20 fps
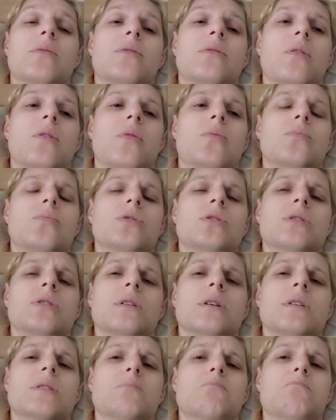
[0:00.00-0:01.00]
Don't
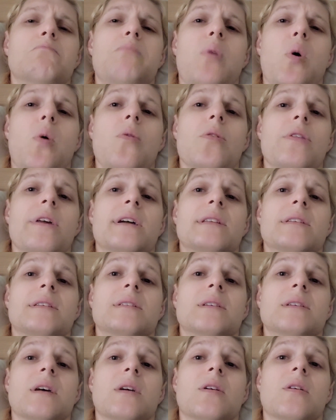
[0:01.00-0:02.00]
just pull that
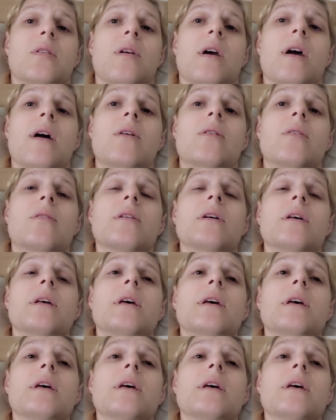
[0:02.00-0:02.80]
sucker out.